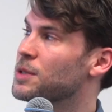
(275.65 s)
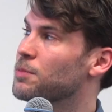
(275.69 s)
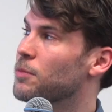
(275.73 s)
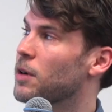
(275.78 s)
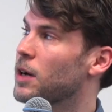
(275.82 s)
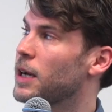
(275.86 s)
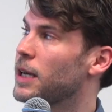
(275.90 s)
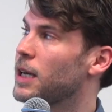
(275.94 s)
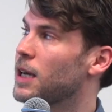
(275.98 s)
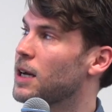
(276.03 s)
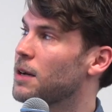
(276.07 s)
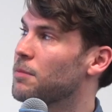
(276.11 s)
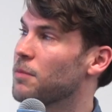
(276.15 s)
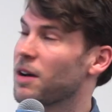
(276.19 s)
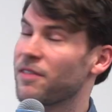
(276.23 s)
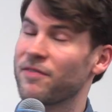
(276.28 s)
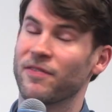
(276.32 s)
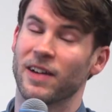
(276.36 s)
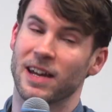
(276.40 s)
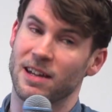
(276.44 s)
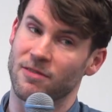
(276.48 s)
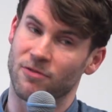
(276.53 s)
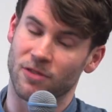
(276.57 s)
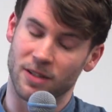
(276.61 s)
was my
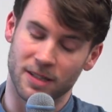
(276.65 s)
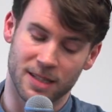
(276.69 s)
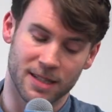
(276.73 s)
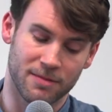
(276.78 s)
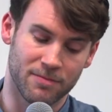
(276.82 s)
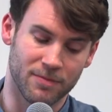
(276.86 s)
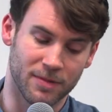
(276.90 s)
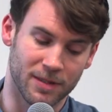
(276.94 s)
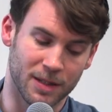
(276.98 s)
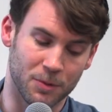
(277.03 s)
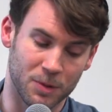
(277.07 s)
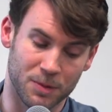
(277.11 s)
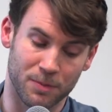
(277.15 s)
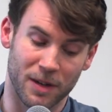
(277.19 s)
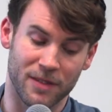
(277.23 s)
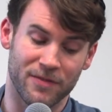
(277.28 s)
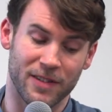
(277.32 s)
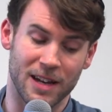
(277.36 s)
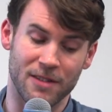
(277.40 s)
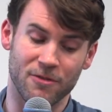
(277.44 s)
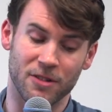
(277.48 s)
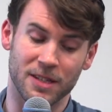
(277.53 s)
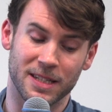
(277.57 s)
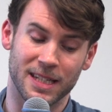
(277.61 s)
favourite. It was my
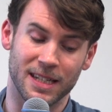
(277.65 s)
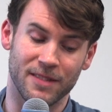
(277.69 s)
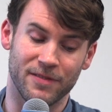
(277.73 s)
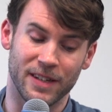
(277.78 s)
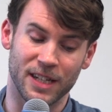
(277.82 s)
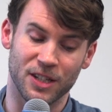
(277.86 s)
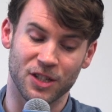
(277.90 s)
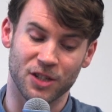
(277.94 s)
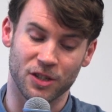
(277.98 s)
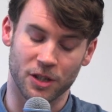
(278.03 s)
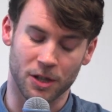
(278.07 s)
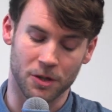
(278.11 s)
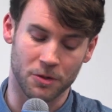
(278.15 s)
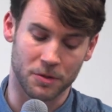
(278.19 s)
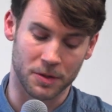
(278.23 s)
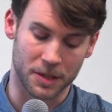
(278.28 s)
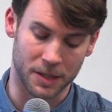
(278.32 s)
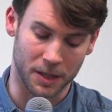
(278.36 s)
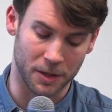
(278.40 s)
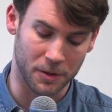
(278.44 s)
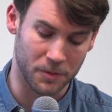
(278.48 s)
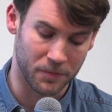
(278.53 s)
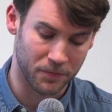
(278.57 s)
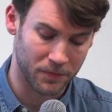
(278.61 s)
favourite TV show,
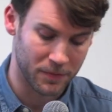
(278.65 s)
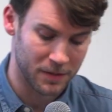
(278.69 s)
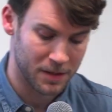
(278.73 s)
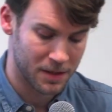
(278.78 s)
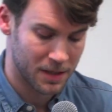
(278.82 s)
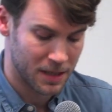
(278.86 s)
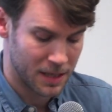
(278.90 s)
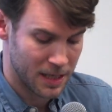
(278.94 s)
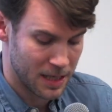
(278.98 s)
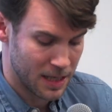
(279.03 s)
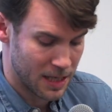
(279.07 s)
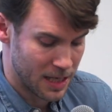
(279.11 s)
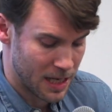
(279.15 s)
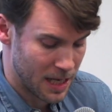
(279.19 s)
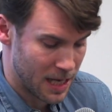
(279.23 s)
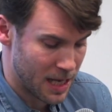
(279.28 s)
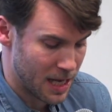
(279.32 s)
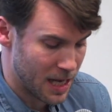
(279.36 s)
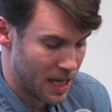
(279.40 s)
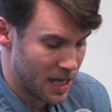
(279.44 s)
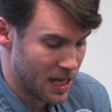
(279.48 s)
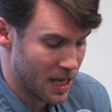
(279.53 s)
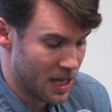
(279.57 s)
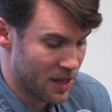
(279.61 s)
so
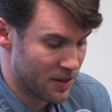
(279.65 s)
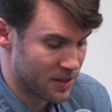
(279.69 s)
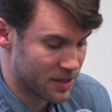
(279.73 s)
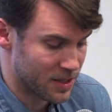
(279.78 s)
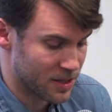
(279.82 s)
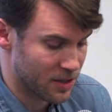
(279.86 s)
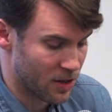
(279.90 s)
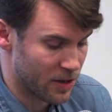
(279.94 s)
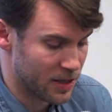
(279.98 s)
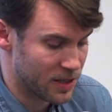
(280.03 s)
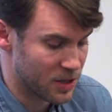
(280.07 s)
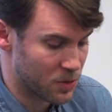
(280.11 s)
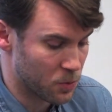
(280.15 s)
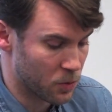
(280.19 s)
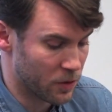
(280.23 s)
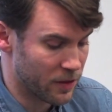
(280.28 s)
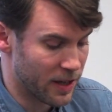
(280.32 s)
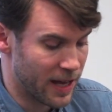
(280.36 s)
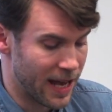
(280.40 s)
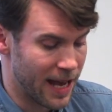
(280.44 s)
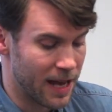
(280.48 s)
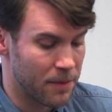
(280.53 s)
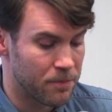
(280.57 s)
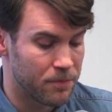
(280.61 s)
the signs were
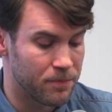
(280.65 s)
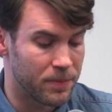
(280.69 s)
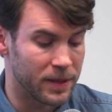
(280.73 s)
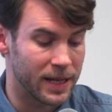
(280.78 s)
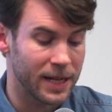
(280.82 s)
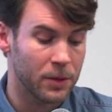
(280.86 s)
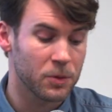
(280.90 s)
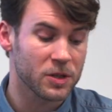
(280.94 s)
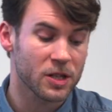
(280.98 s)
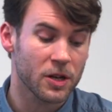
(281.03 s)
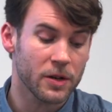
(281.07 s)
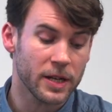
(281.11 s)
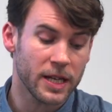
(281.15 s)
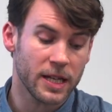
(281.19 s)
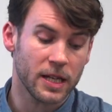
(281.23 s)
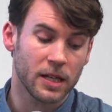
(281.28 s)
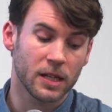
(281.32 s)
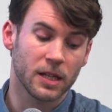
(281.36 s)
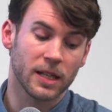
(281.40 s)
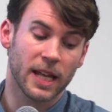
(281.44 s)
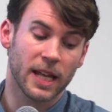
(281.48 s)
there. But it was only